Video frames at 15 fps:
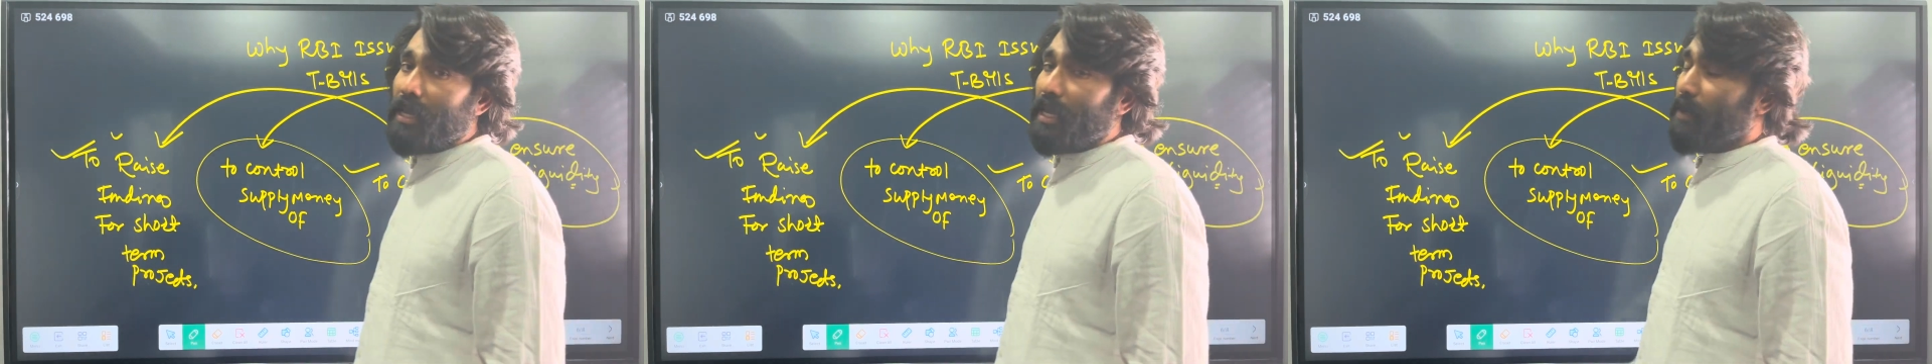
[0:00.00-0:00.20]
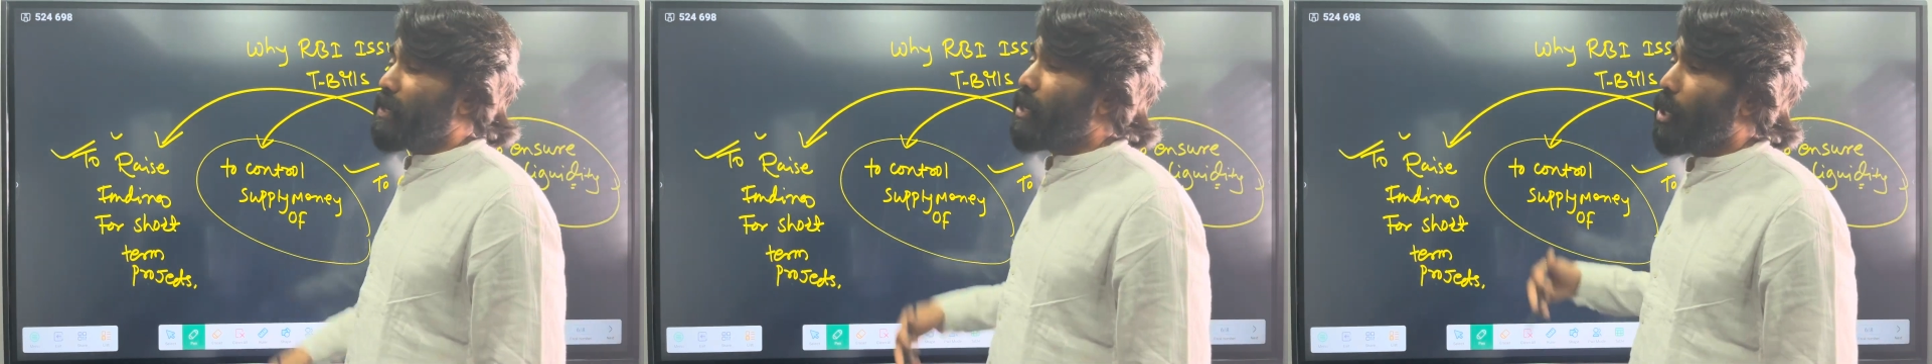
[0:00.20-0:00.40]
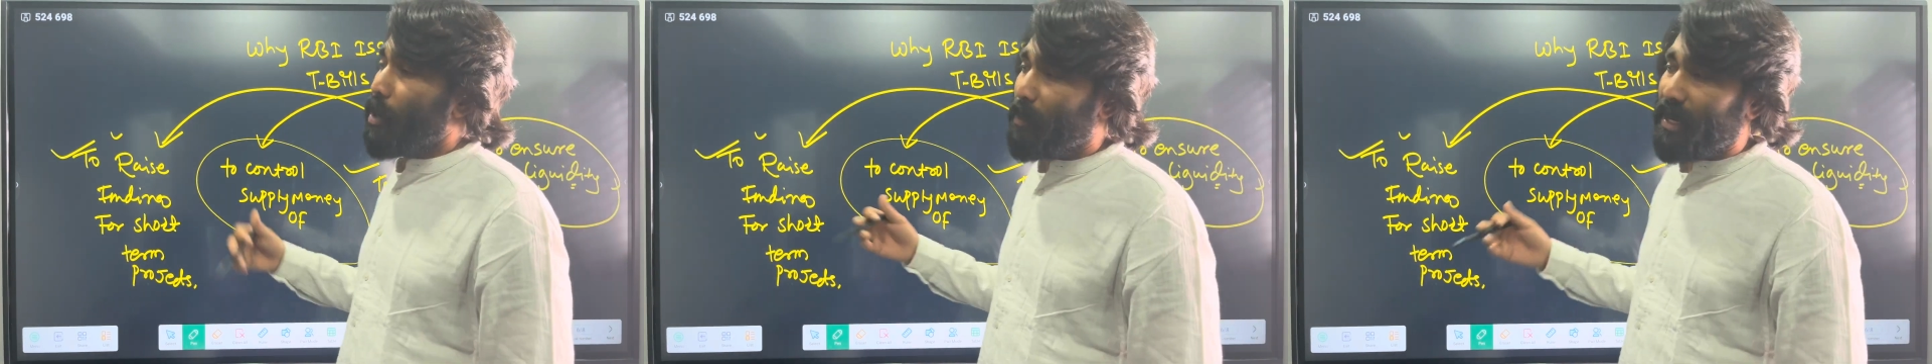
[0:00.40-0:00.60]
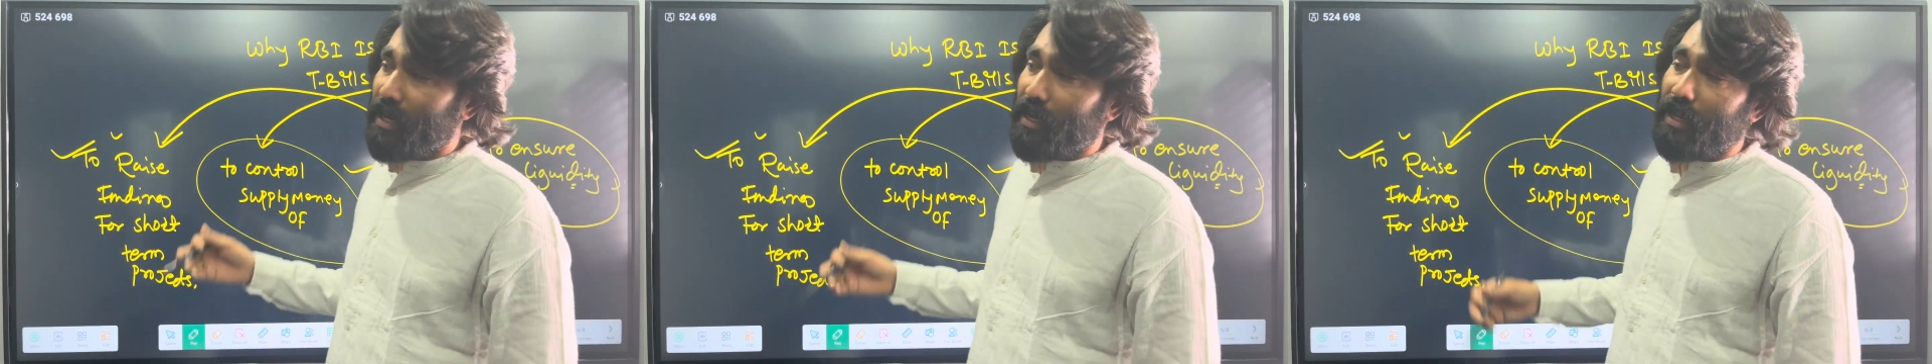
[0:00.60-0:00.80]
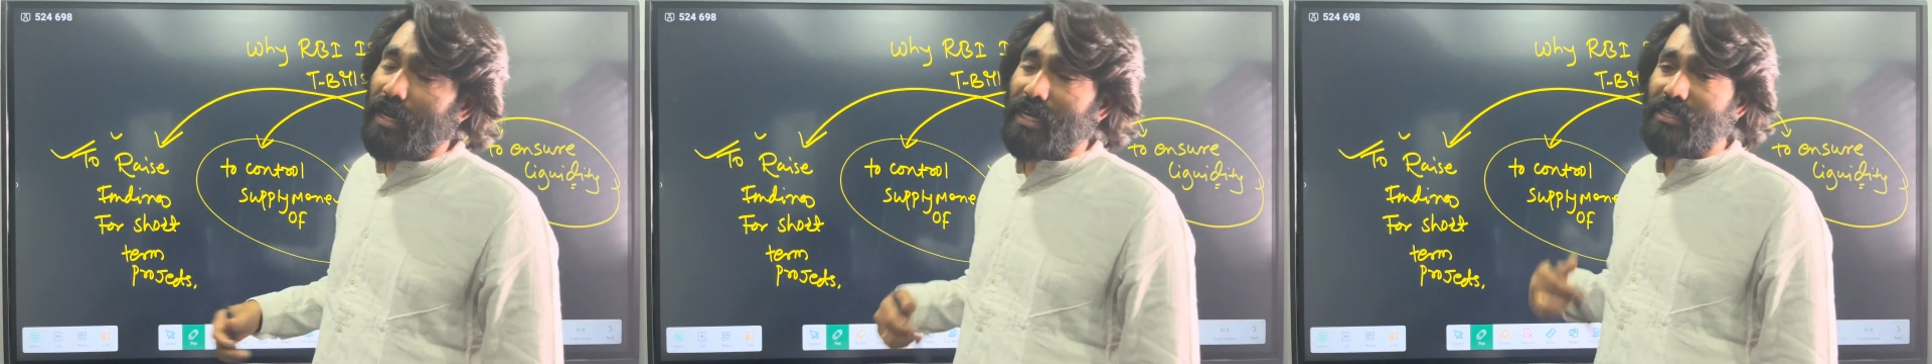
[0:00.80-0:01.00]
If
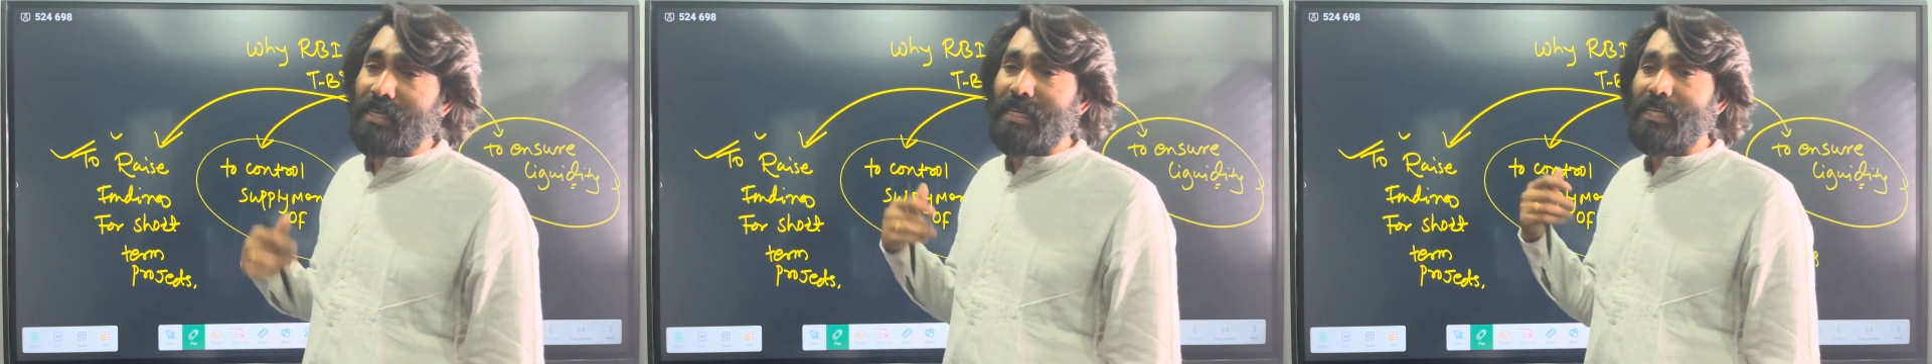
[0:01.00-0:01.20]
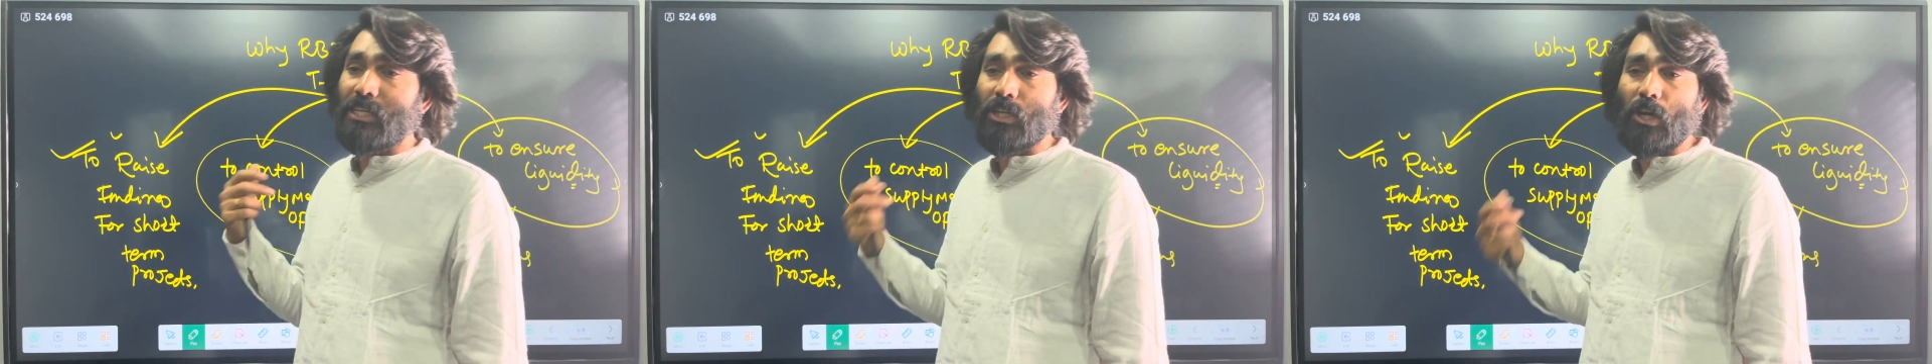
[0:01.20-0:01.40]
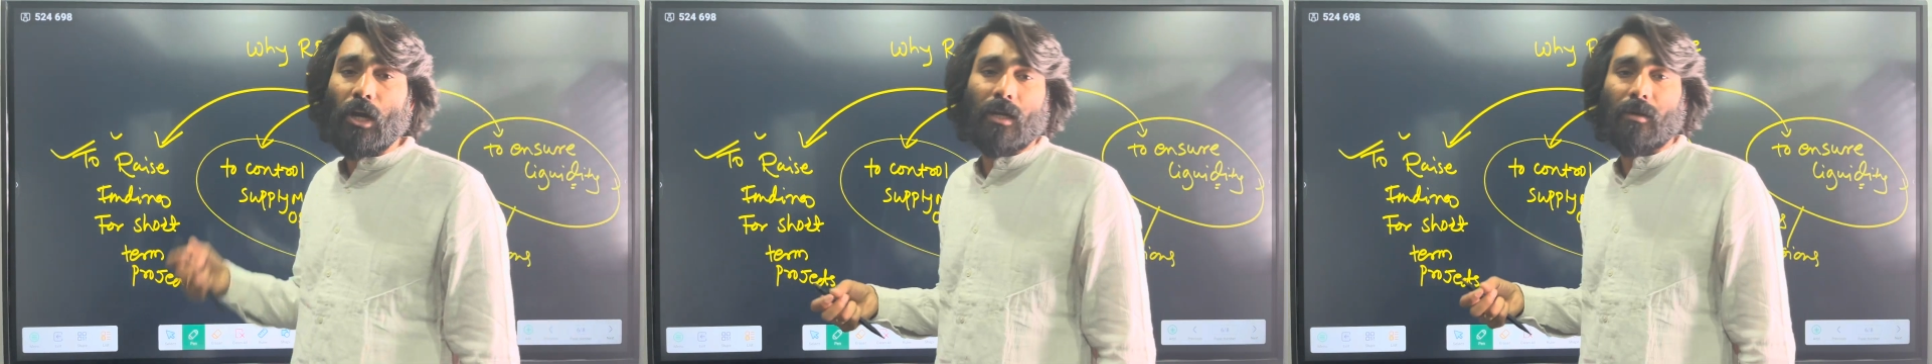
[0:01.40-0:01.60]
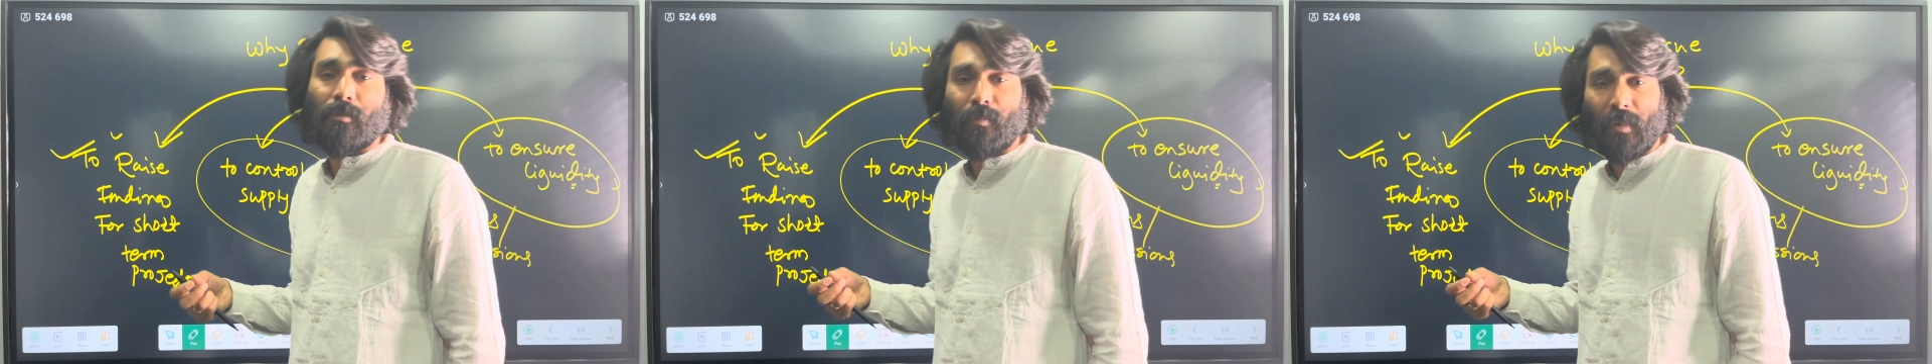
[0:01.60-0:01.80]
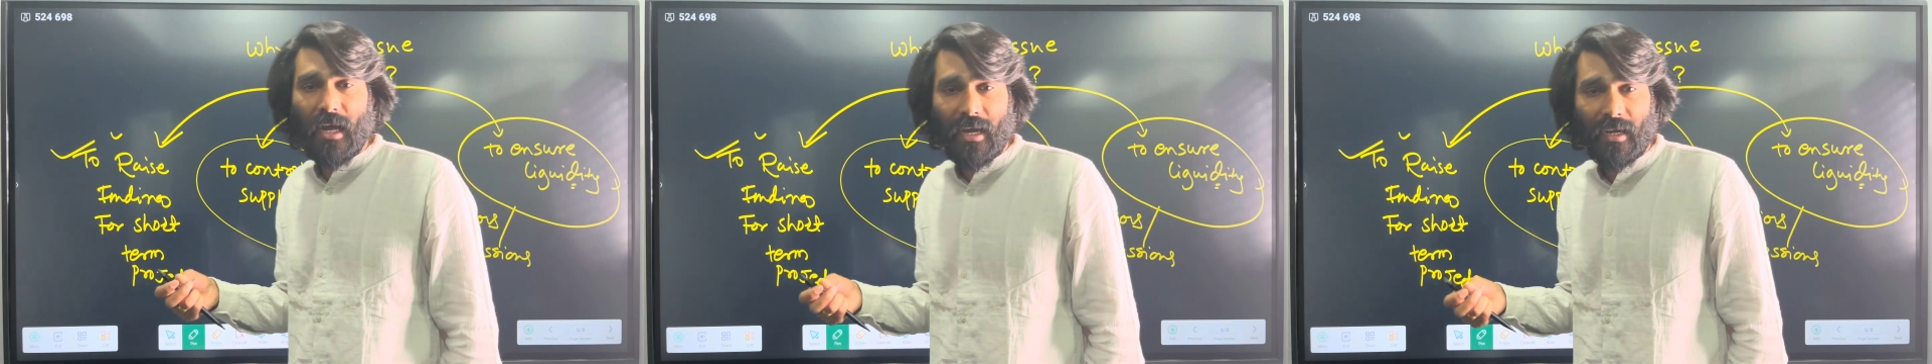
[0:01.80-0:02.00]
government has any short
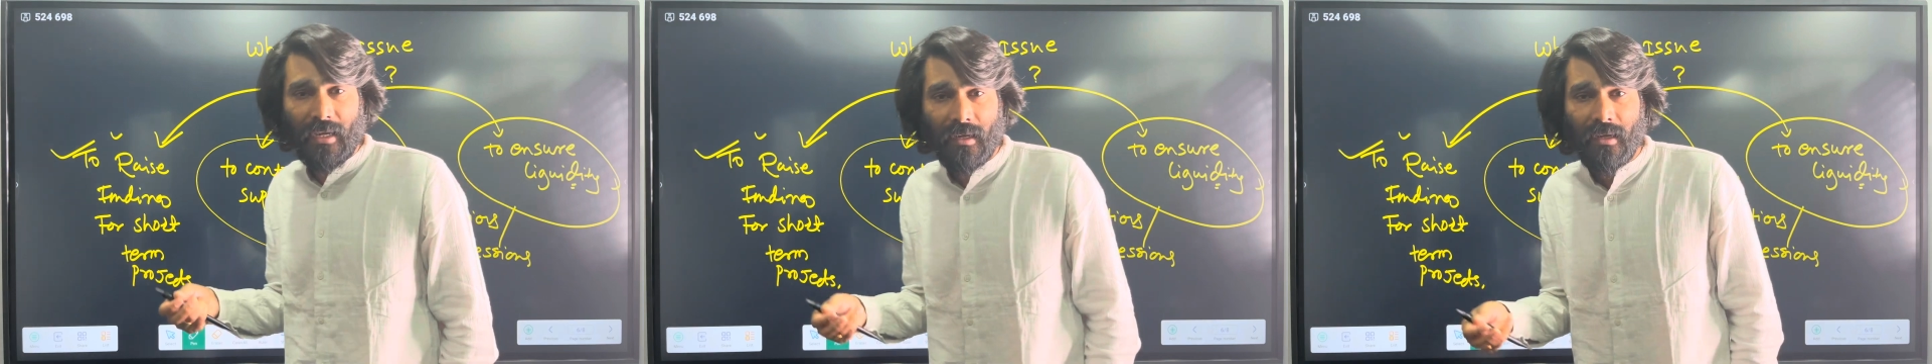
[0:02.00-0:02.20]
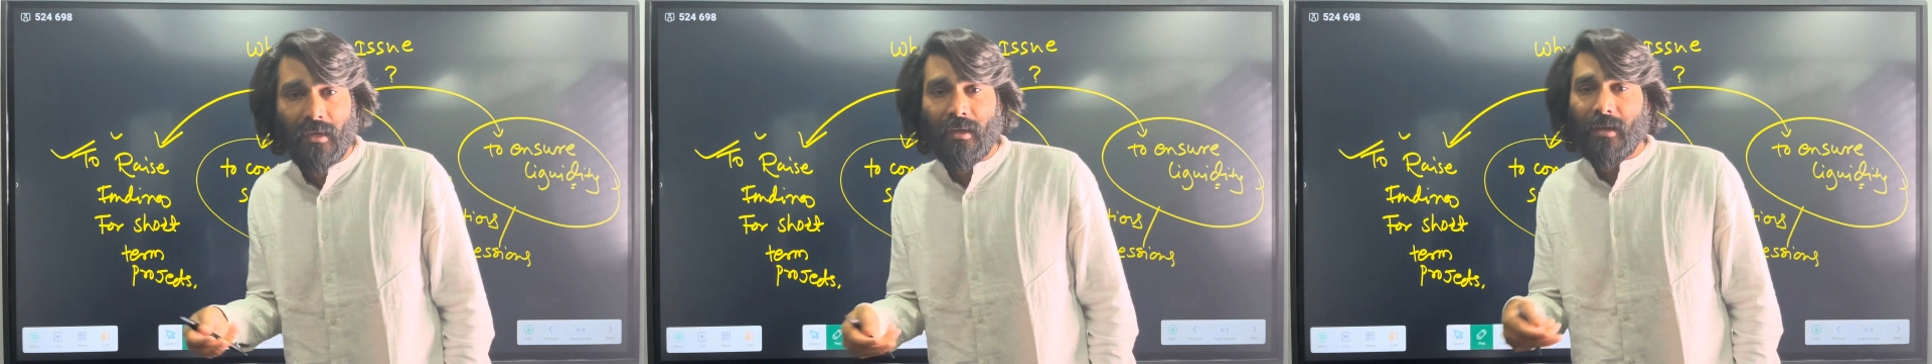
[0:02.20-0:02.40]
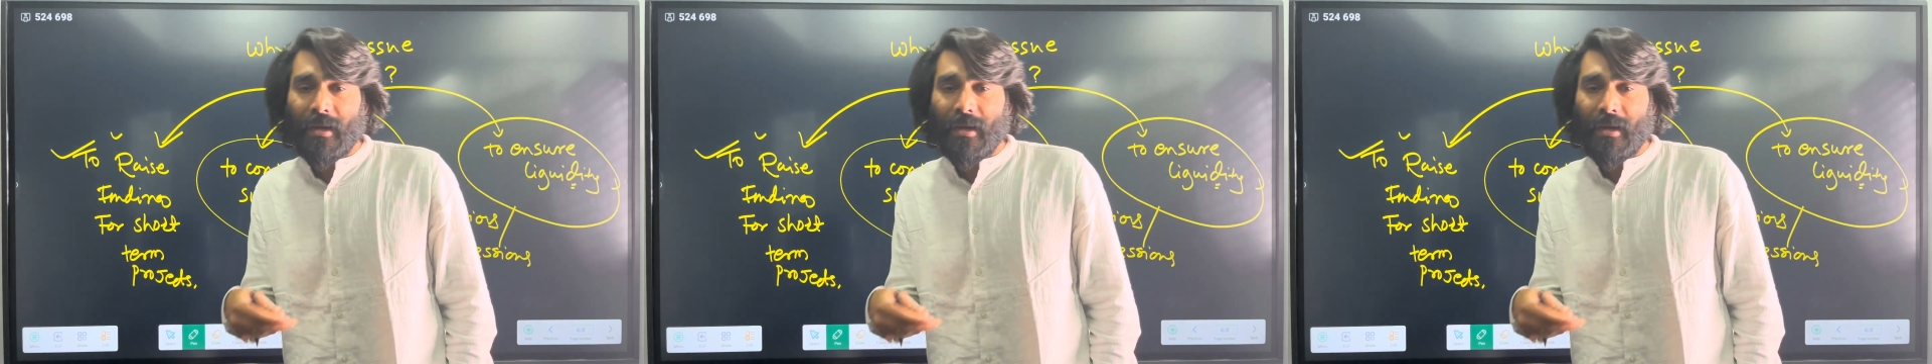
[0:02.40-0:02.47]
term planning,